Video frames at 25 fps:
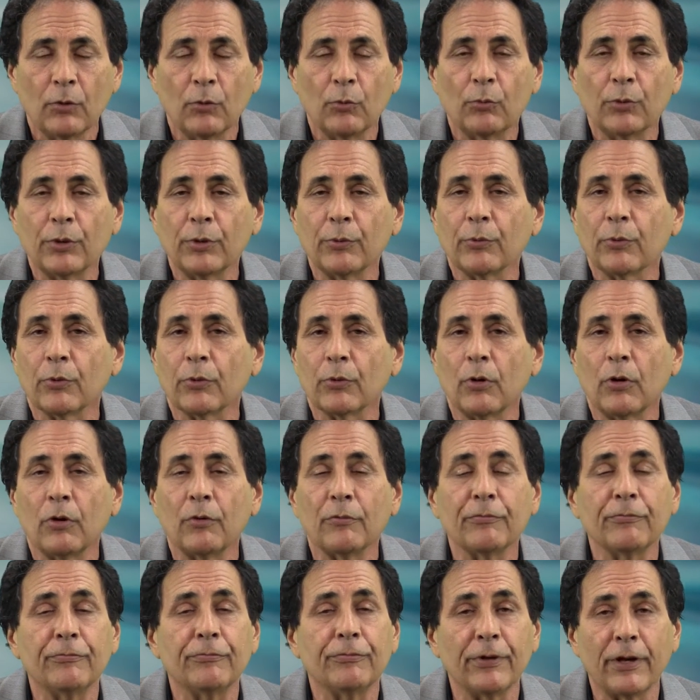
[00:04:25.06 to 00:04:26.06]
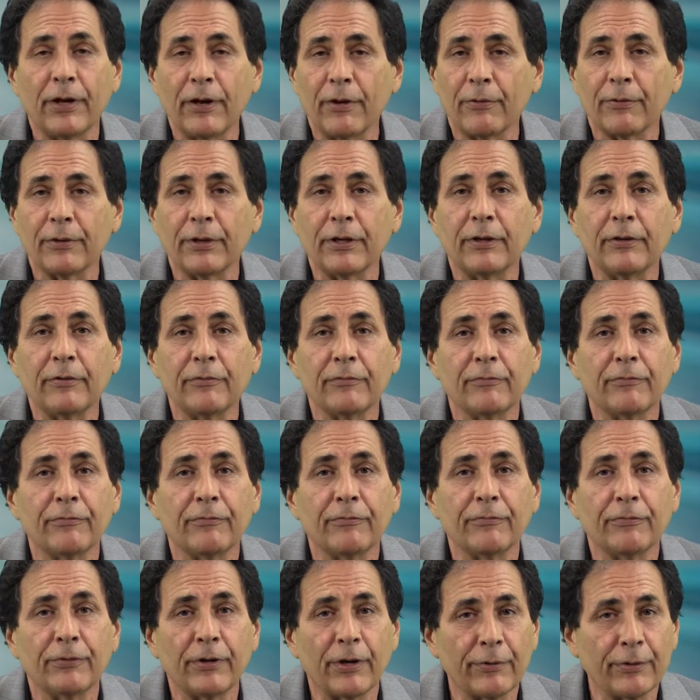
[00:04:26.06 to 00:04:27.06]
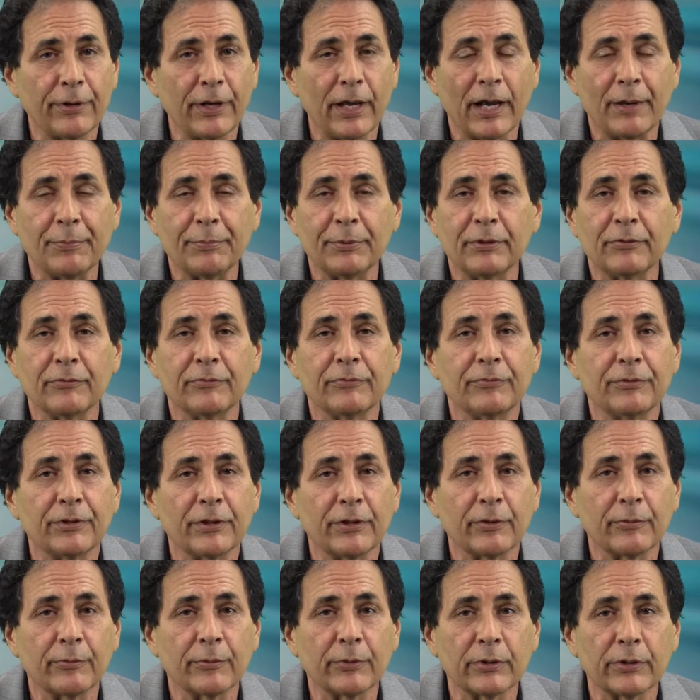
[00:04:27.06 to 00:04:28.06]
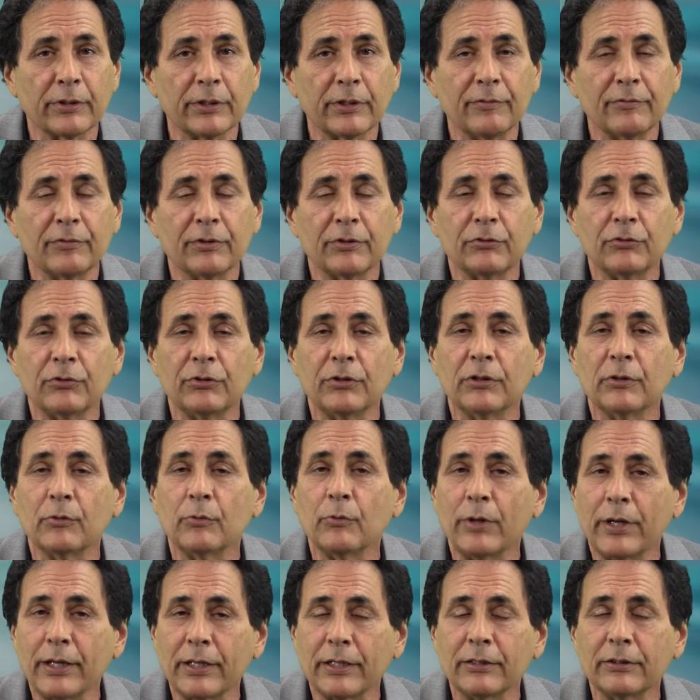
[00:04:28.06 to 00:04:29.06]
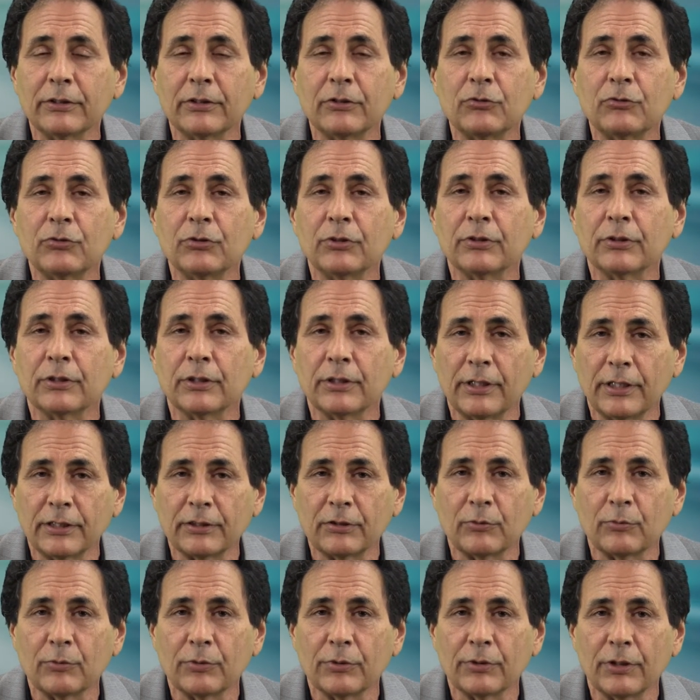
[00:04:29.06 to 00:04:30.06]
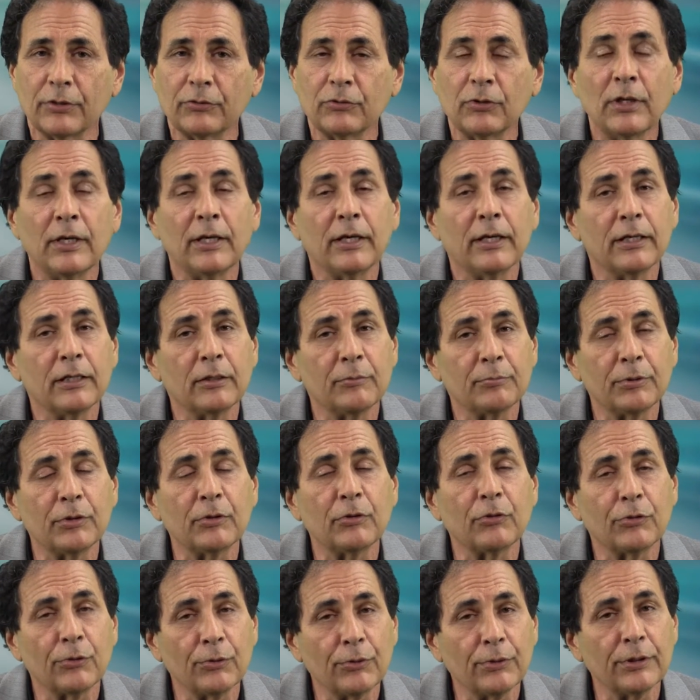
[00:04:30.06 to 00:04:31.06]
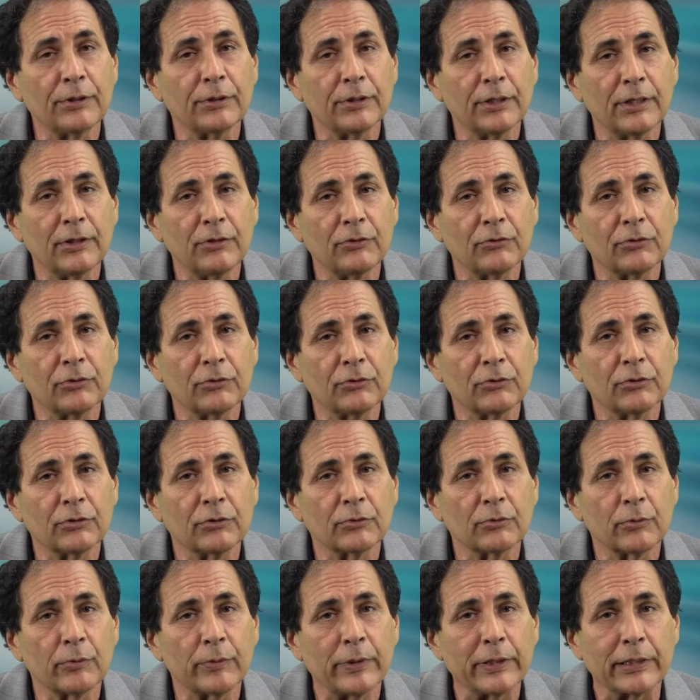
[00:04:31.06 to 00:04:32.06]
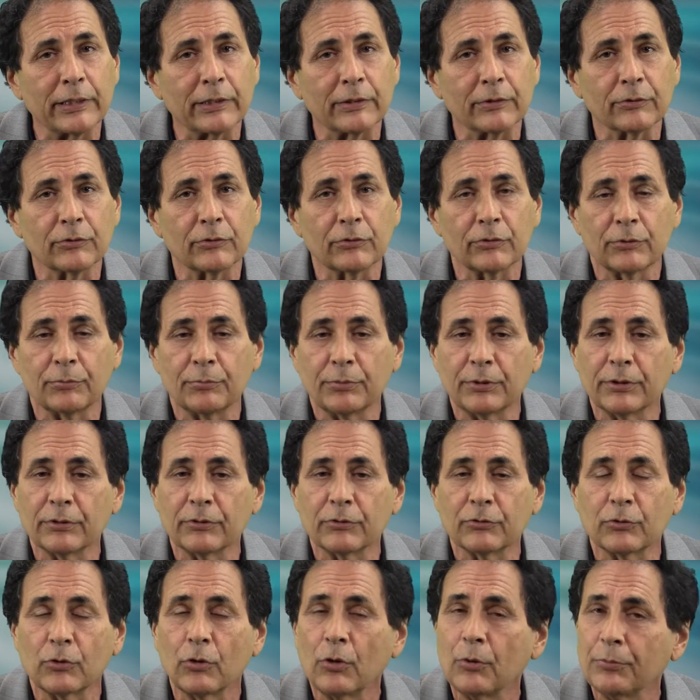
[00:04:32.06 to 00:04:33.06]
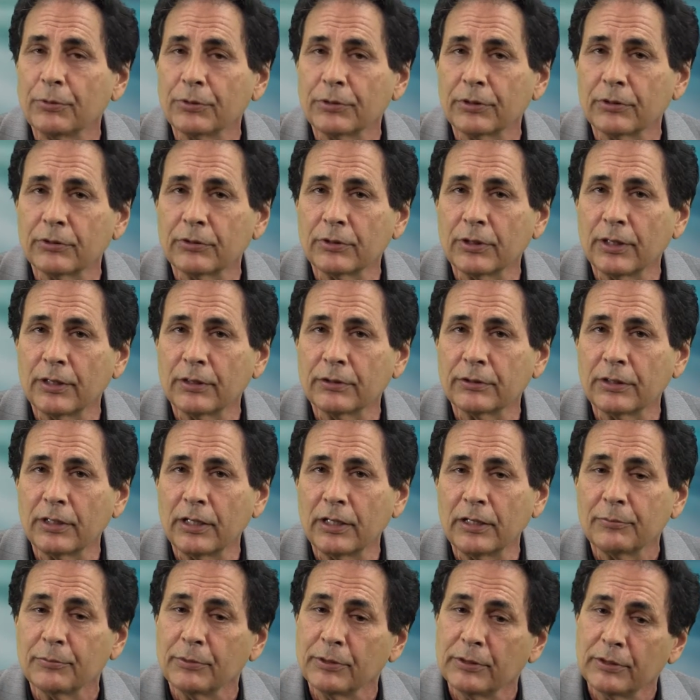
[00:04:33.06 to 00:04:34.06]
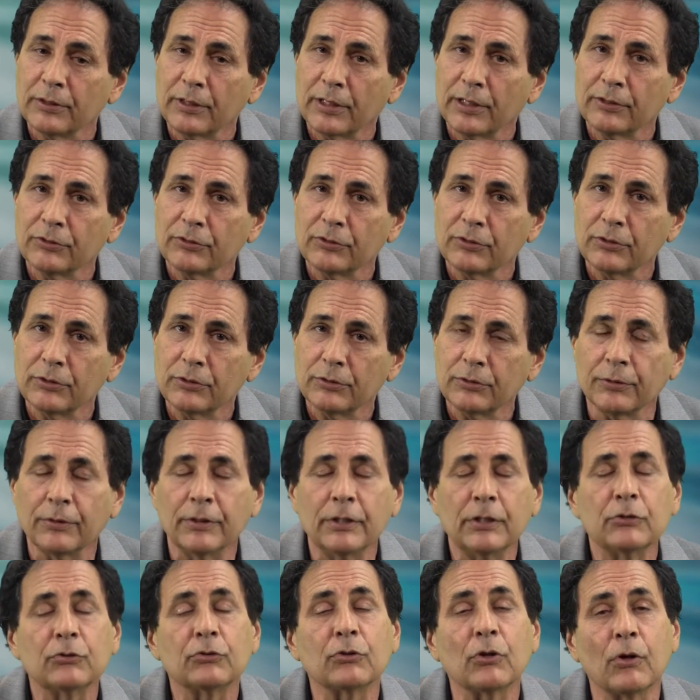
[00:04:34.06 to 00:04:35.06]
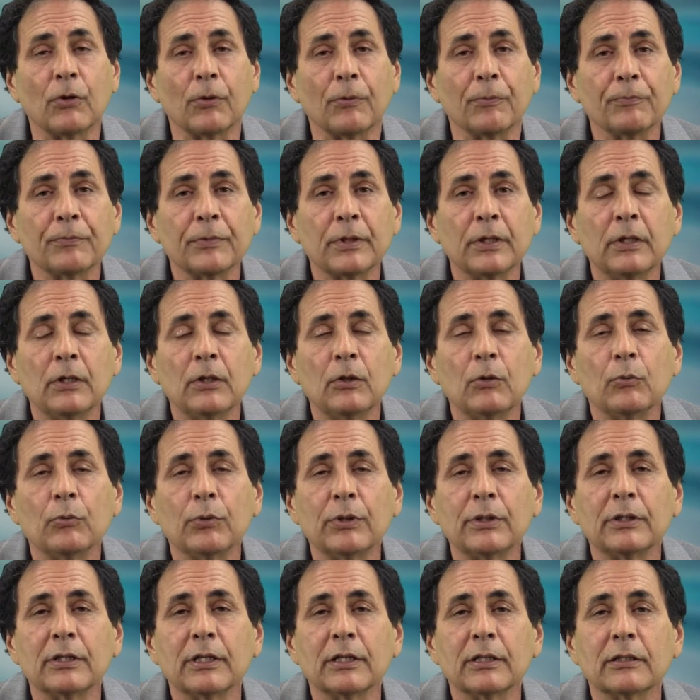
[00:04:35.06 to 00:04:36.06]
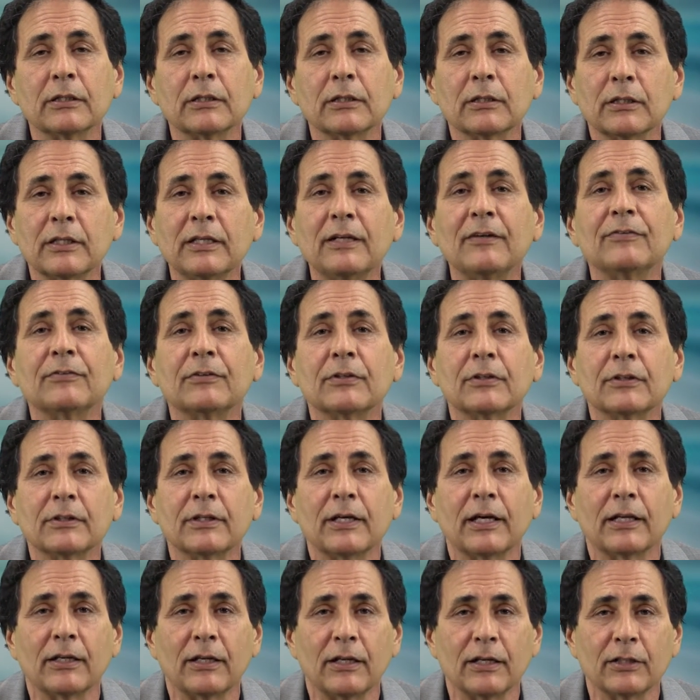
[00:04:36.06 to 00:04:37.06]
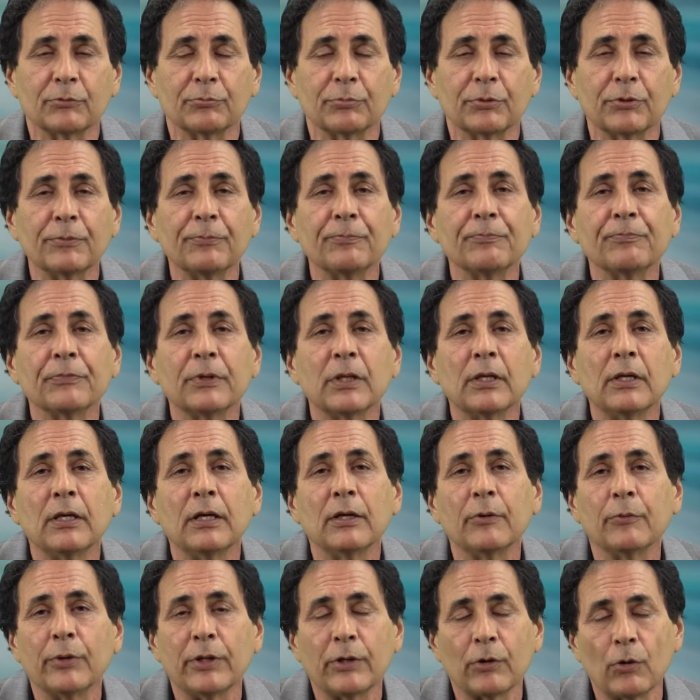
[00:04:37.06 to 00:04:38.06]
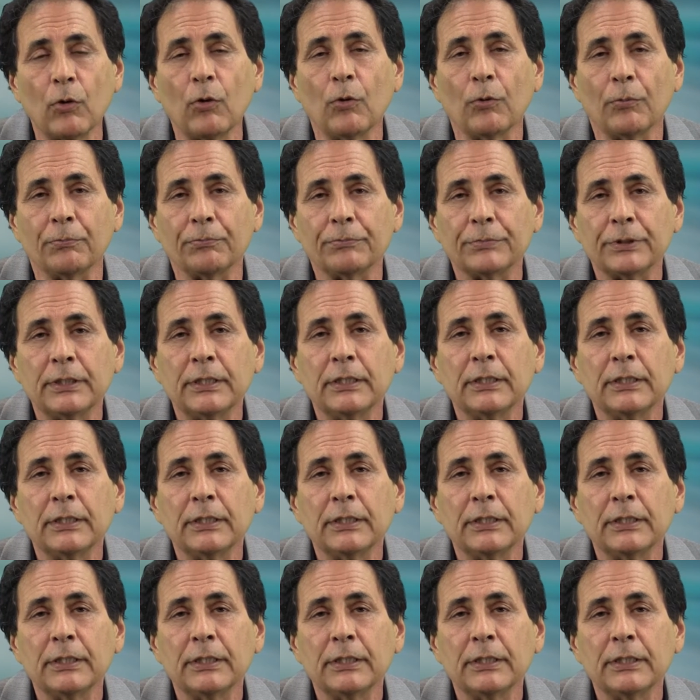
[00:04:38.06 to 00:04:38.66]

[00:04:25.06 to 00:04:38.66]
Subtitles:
We were all very, very happy and very relieved that she had awakened and she had connected with us. It had been 30 days since she had awakened. She had been in this coma the entire time in the ICU. So we then left that hospital, went home.